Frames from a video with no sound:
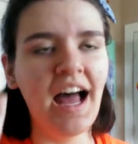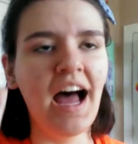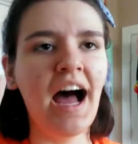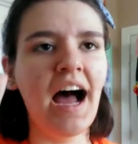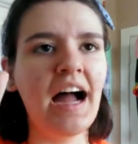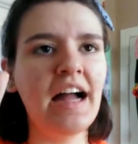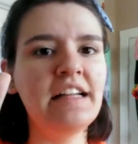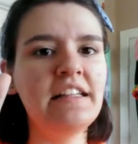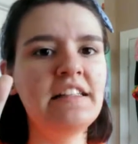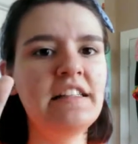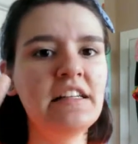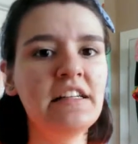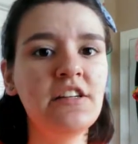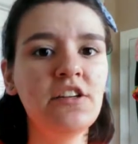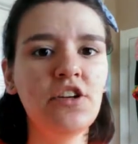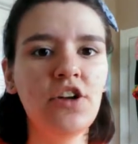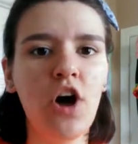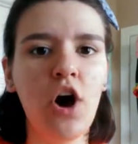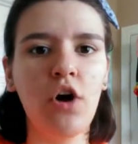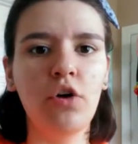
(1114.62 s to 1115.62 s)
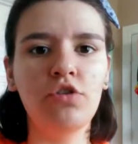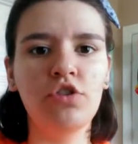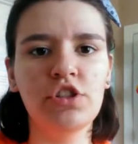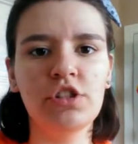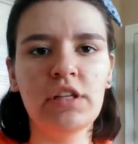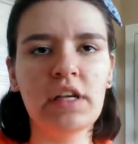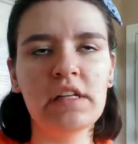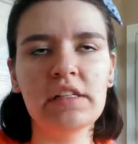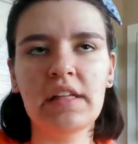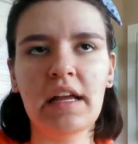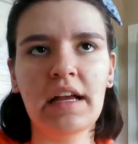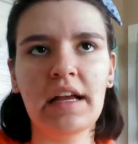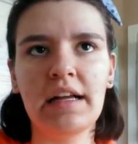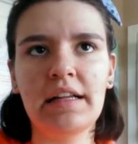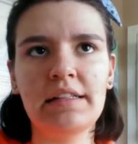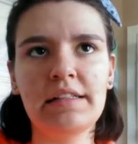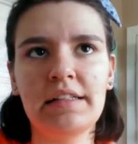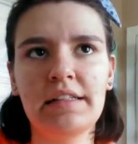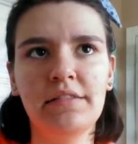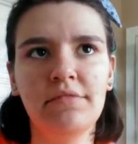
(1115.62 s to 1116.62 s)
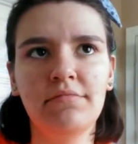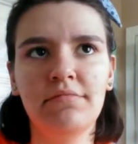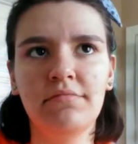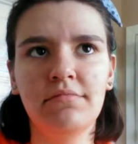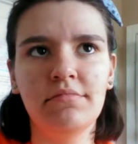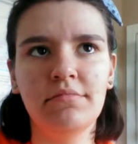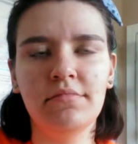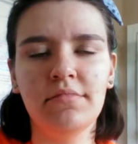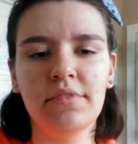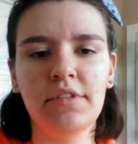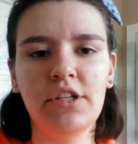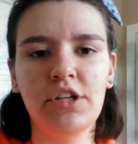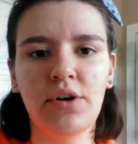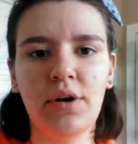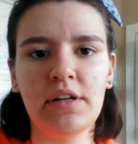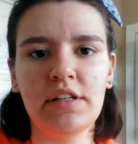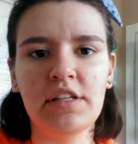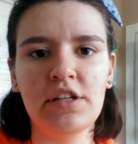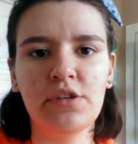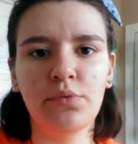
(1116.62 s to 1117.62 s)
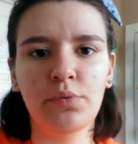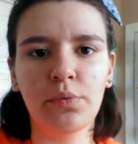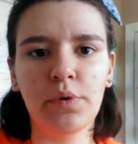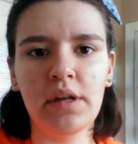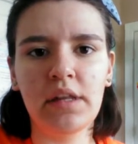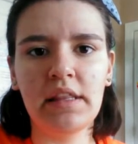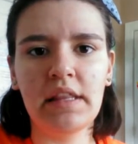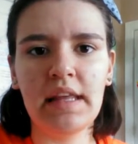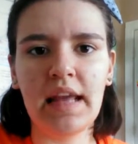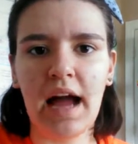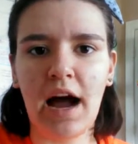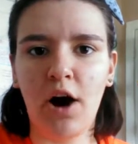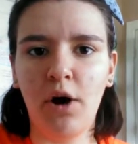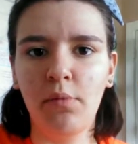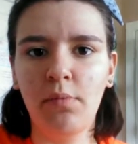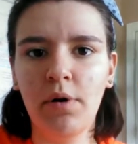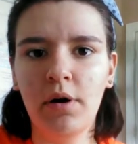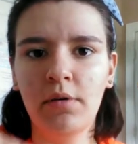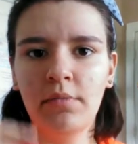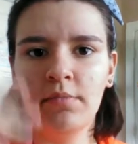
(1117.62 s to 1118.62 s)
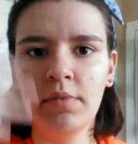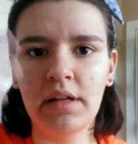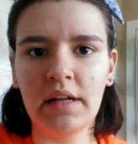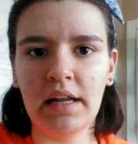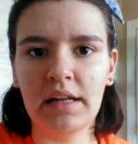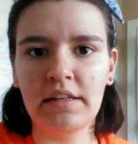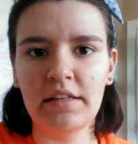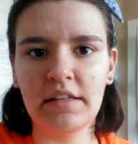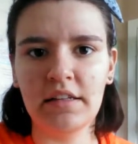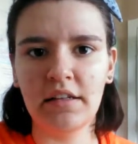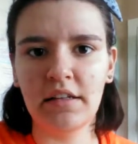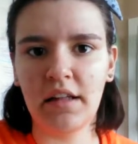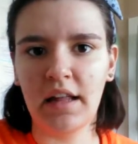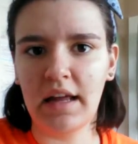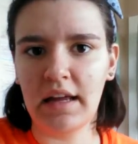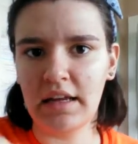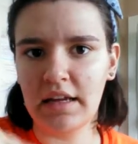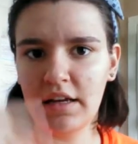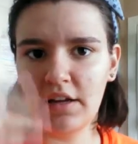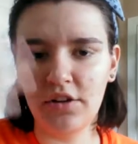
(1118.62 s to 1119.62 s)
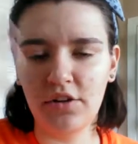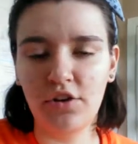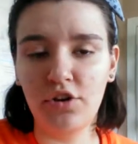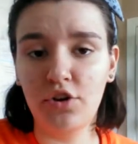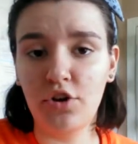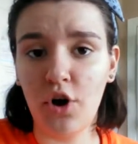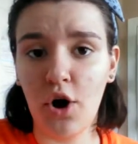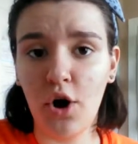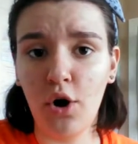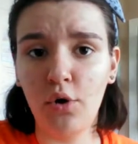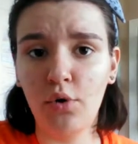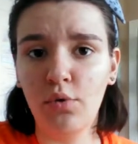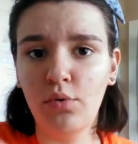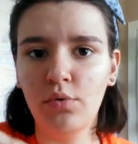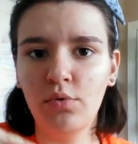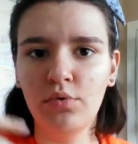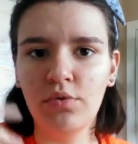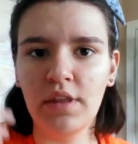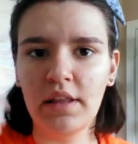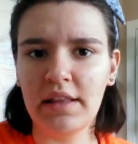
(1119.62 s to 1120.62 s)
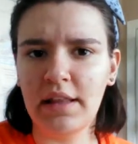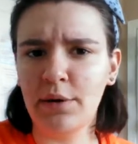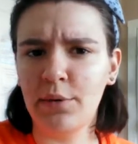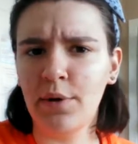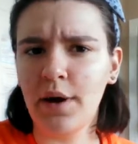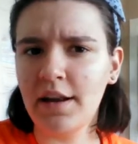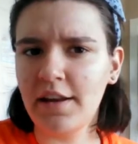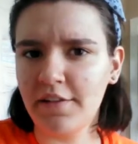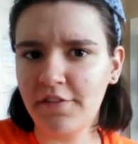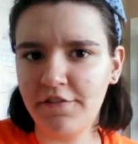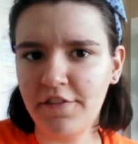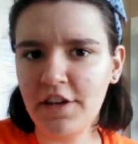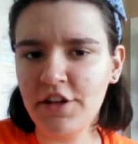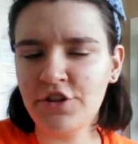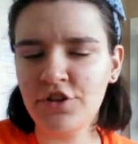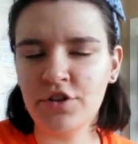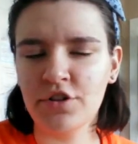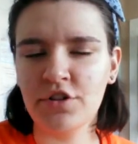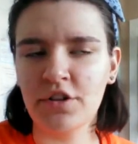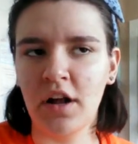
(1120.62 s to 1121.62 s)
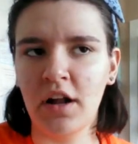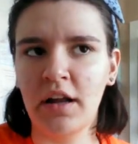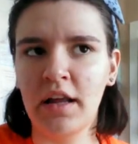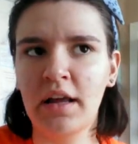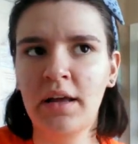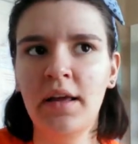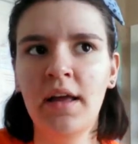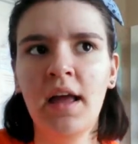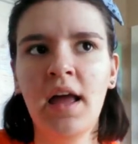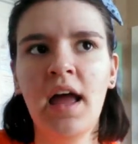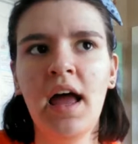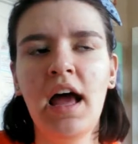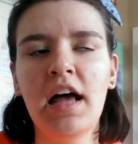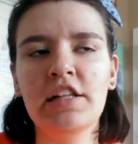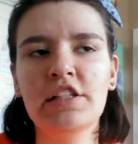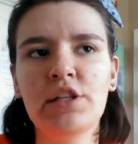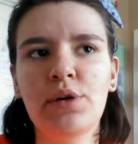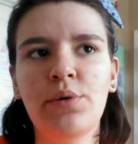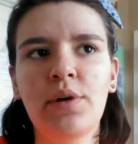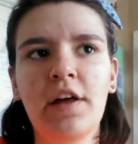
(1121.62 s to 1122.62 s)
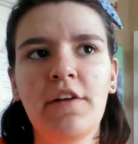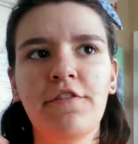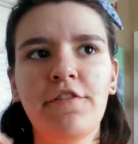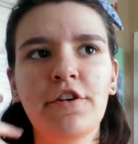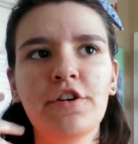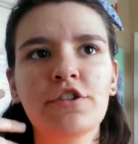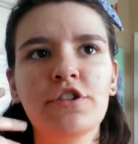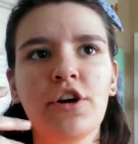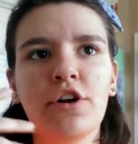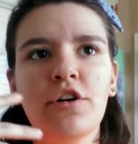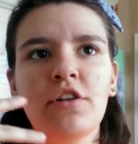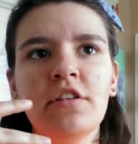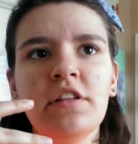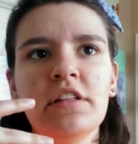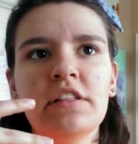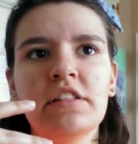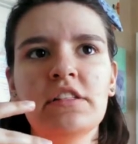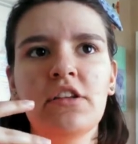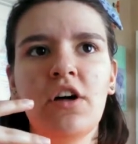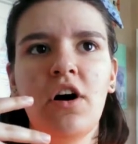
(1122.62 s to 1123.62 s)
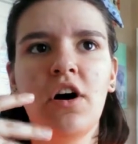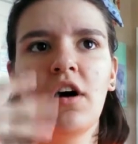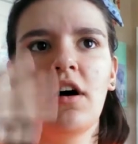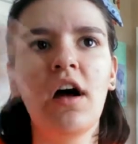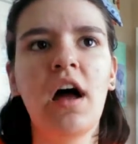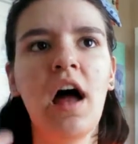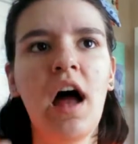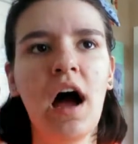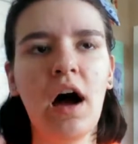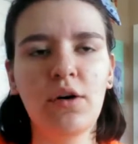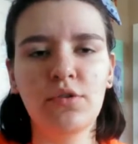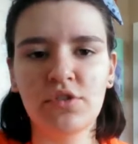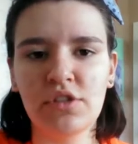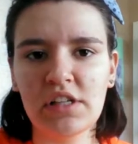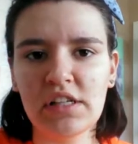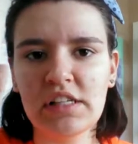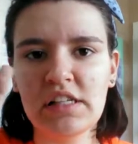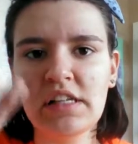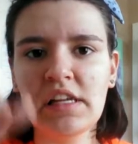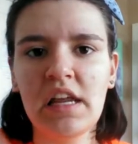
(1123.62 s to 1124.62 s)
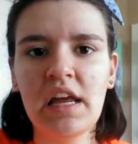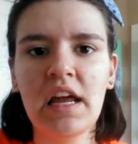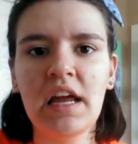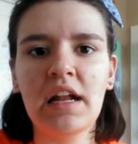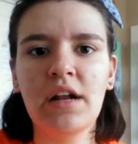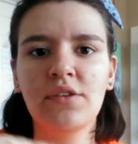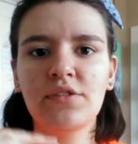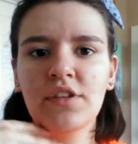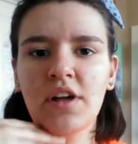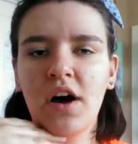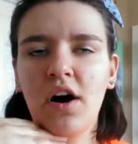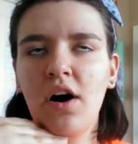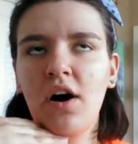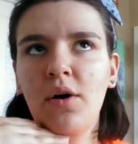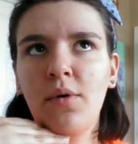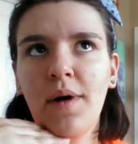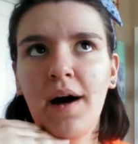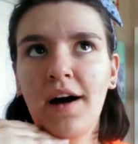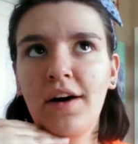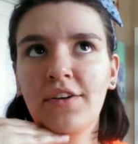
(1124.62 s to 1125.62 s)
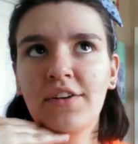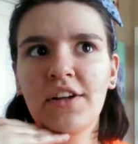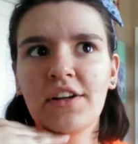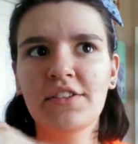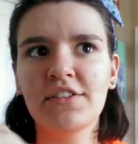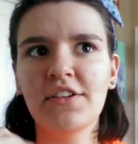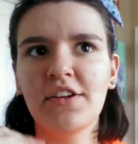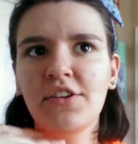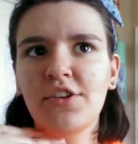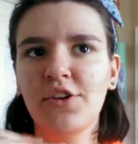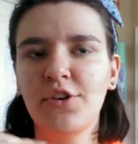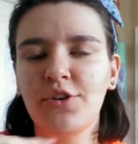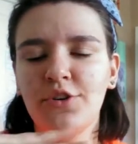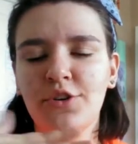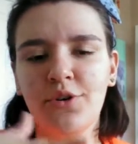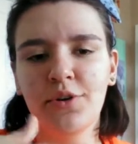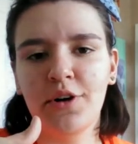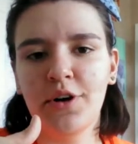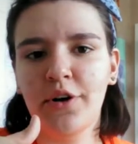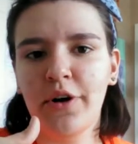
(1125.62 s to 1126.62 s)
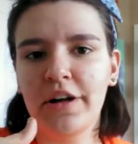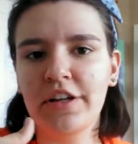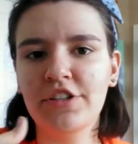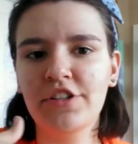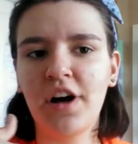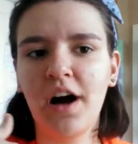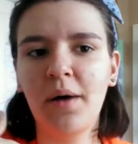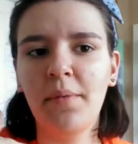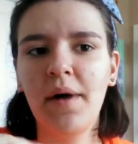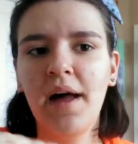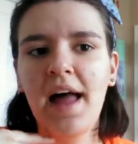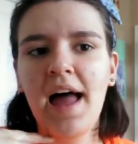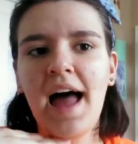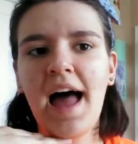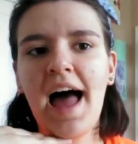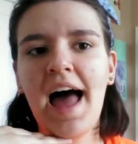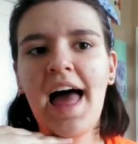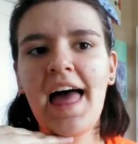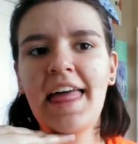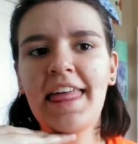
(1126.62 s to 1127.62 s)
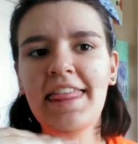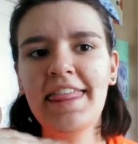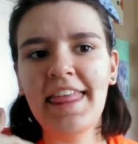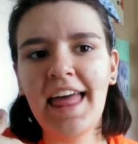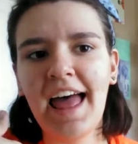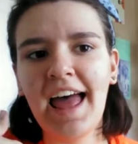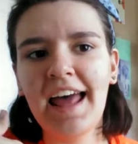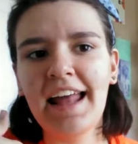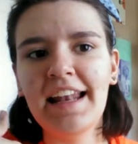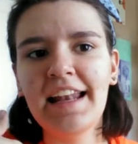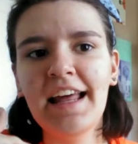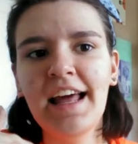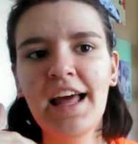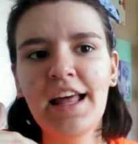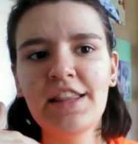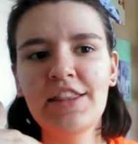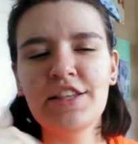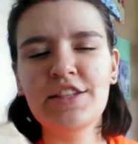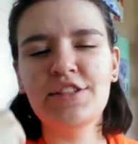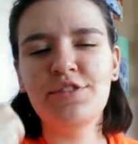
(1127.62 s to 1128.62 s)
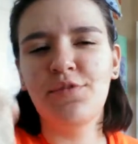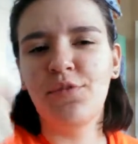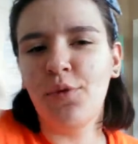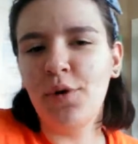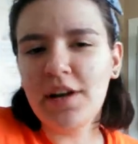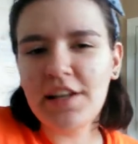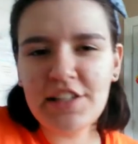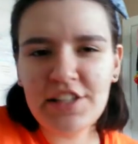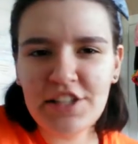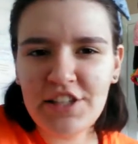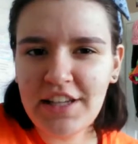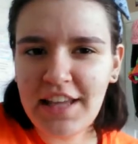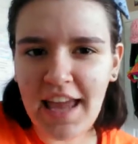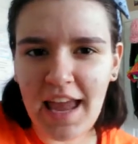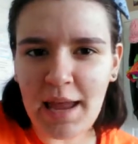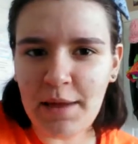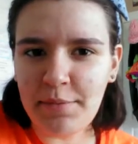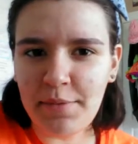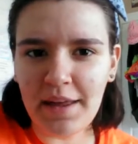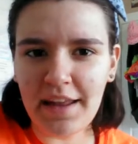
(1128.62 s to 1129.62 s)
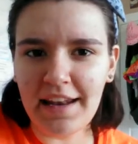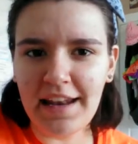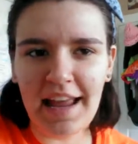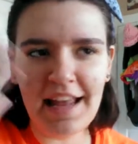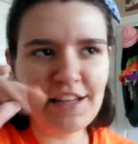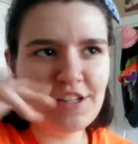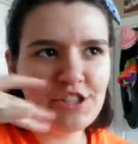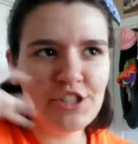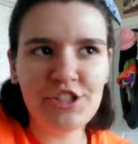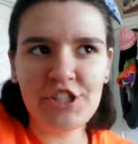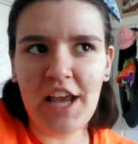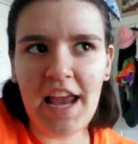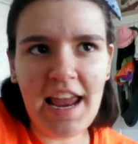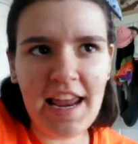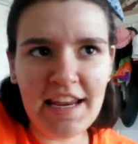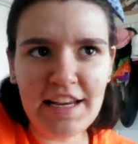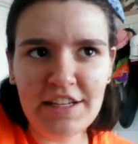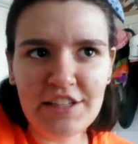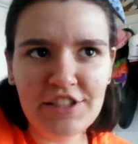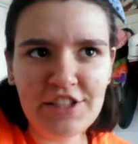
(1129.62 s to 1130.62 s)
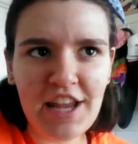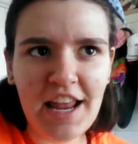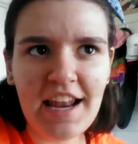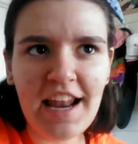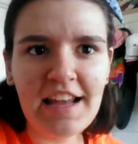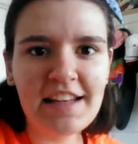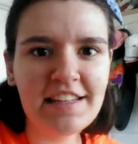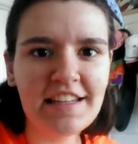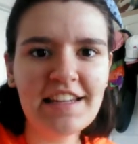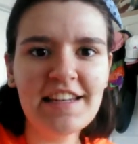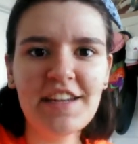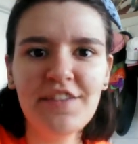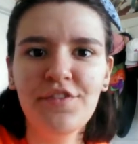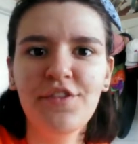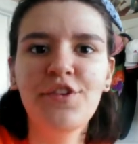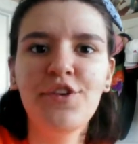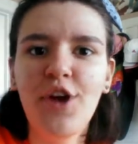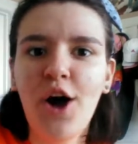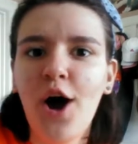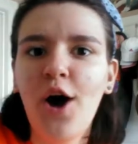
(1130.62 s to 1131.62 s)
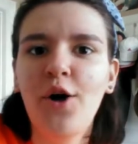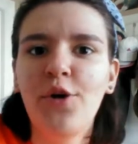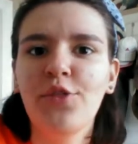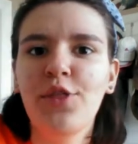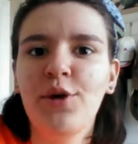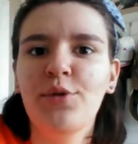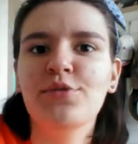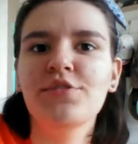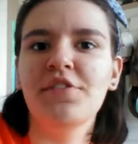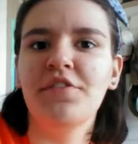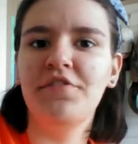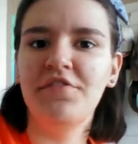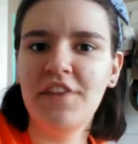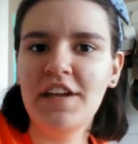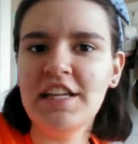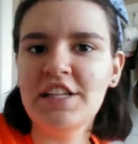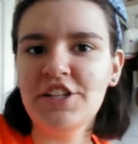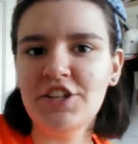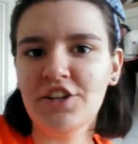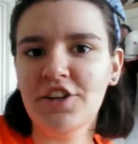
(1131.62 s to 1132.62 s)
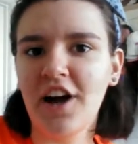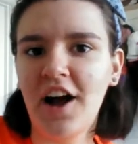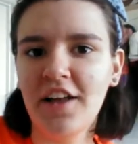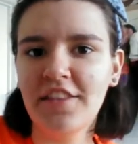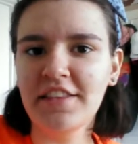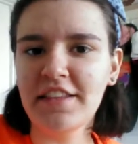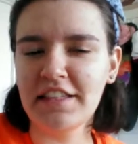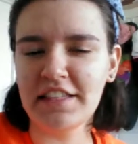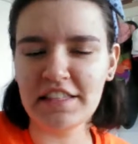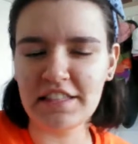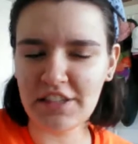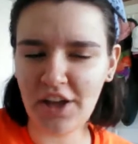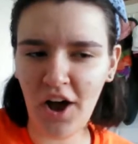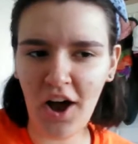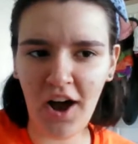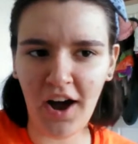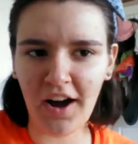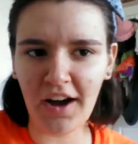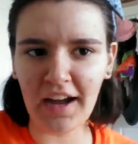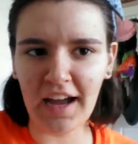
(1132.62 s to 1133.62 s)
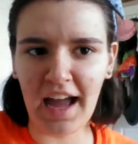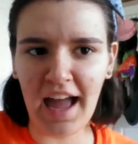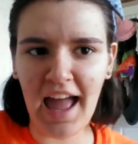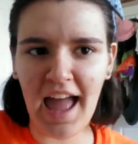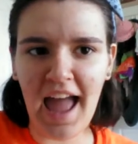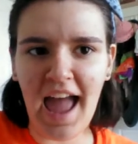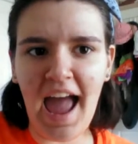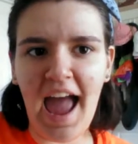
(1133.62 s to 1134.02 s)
I didn't know, just because like I didn't read the album, and I didn't like know that there were any features on it. And so when I first heard this song, I was listening and I was like, oh wow, Yesung, you're doing a great job. And then this voice came in and just changed, and I didn't even know there was a feature on this song.